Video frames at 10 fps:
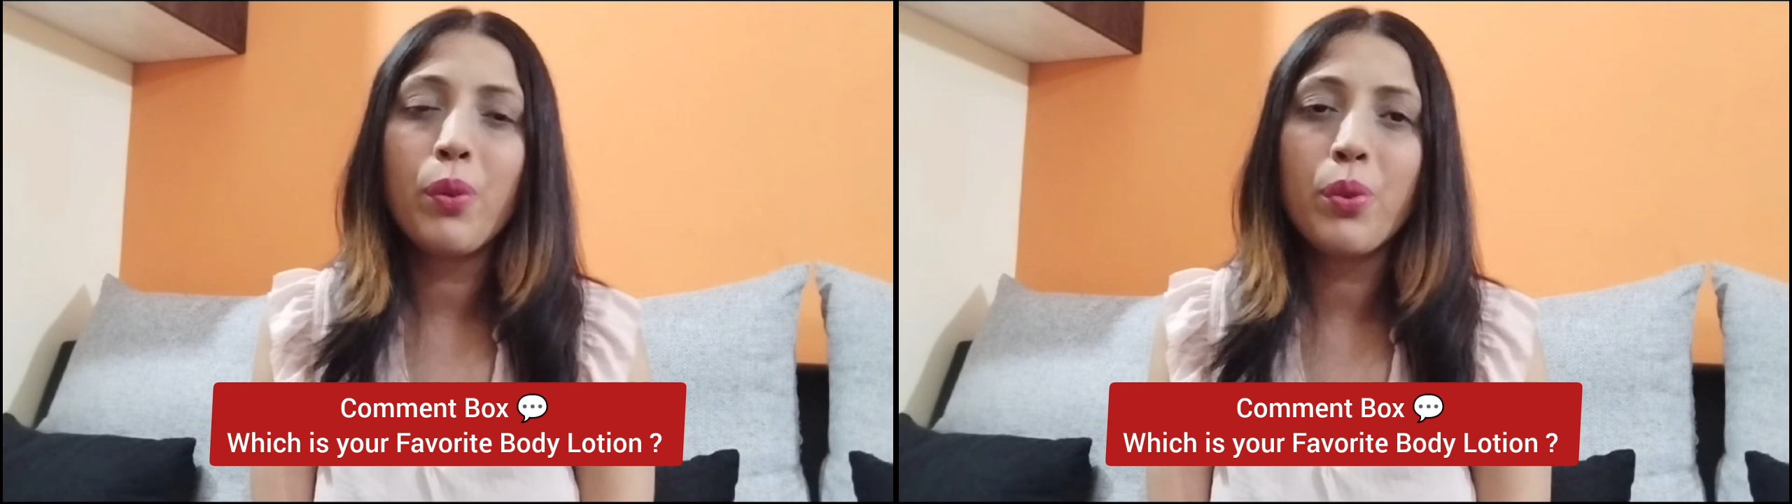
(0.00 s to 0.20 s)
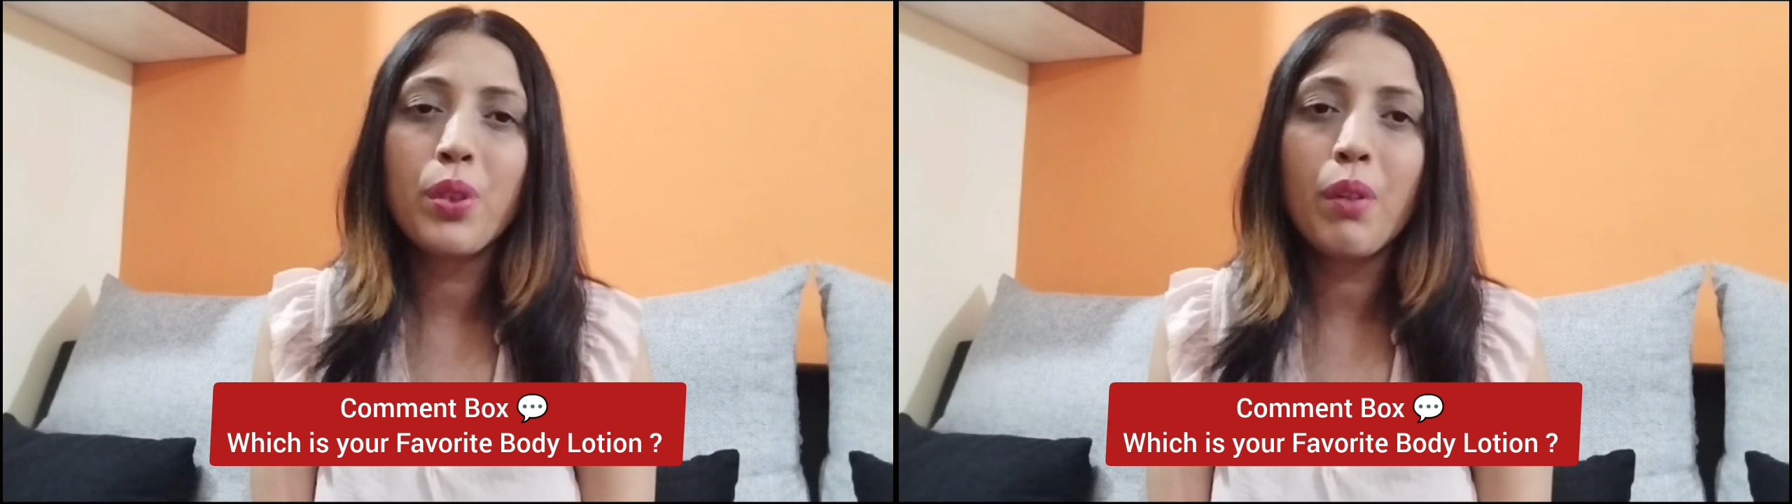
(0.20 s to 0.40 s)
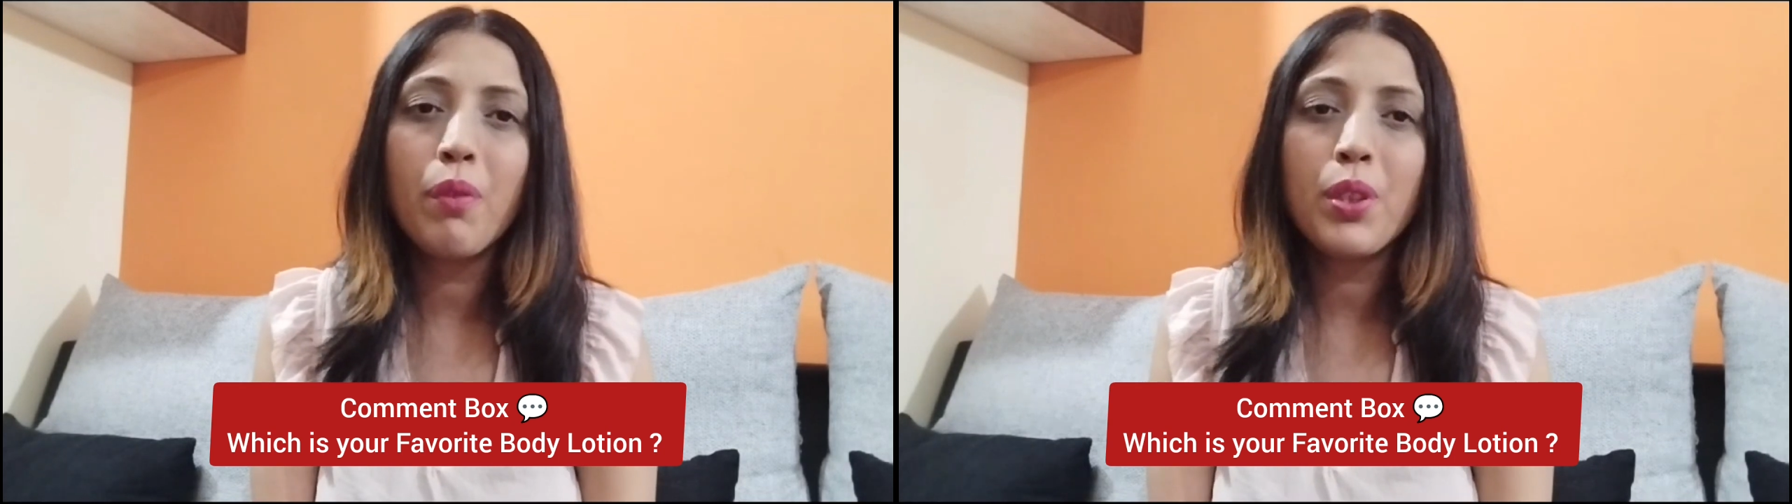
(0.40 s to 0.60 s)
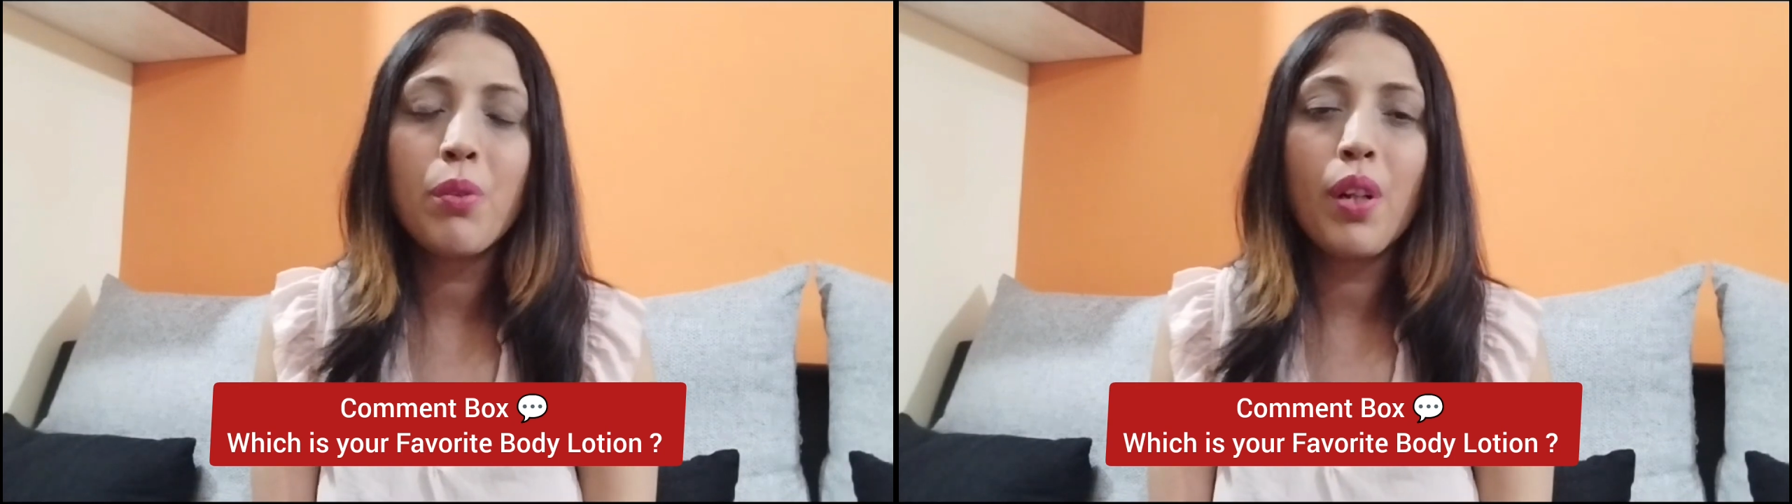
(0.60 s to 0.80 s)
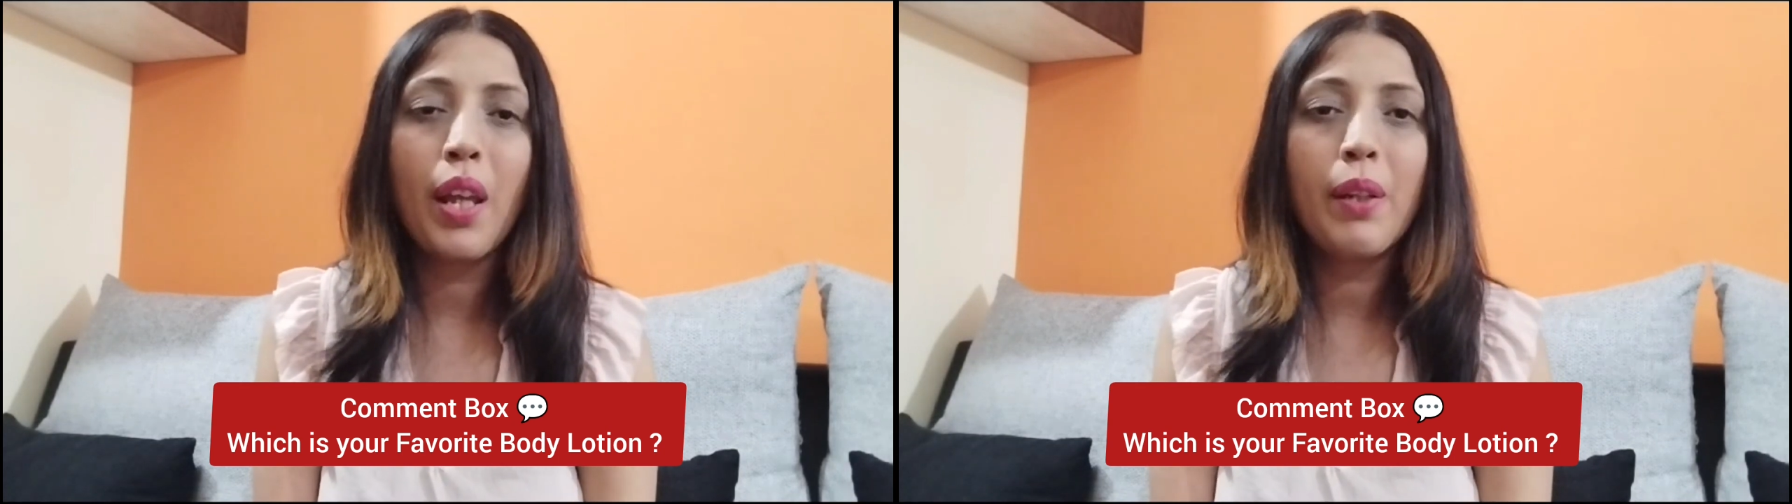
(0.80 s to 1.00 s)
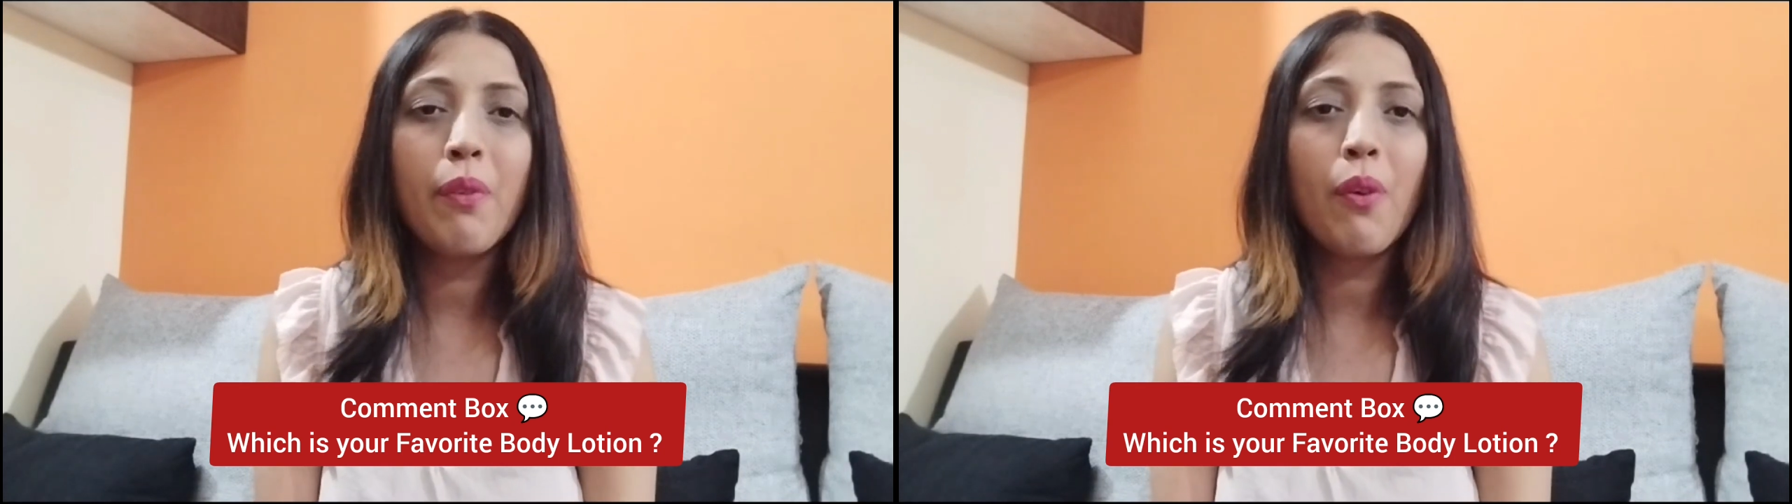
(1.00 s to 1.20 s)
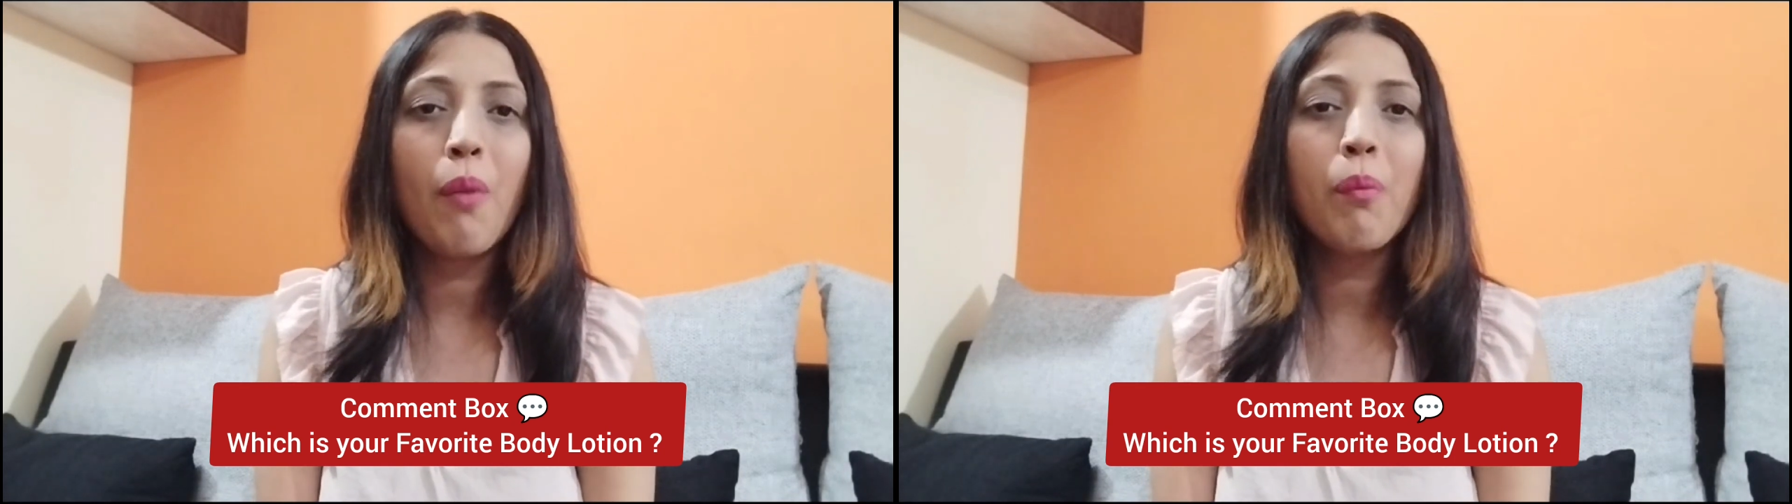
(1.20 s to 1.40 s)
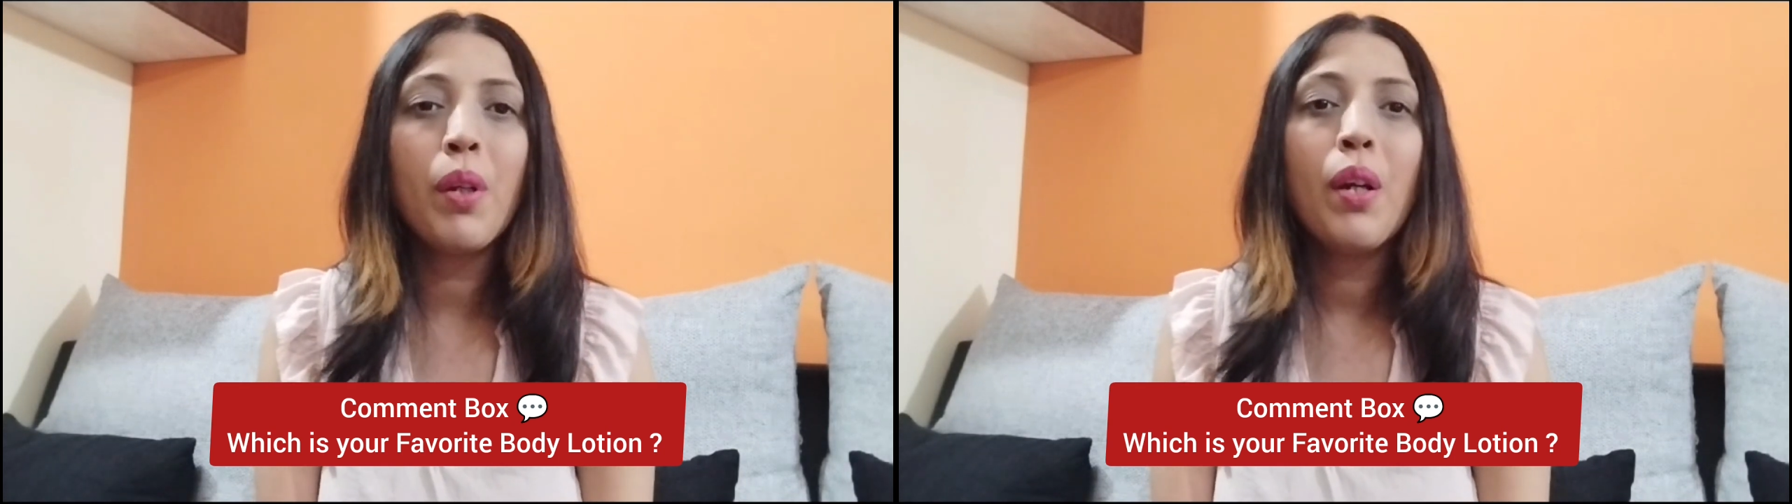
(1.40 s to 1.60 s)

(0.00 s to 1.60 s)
lotion which you like from